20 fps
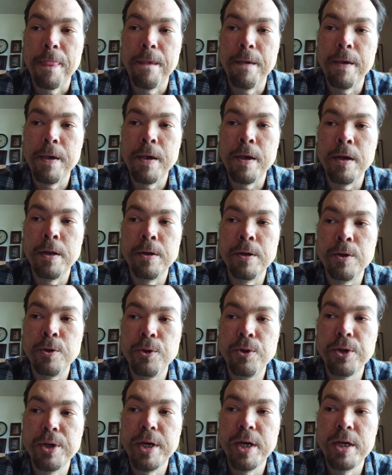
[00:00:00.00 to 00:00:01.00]
And
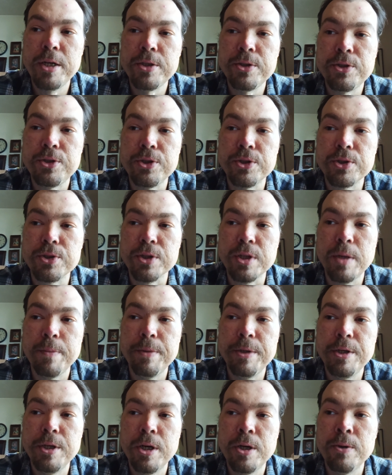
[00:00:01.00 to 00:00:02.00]
you guys just let
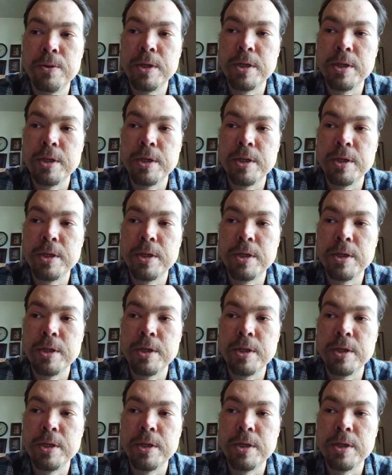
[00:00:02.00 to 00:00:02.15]
me know.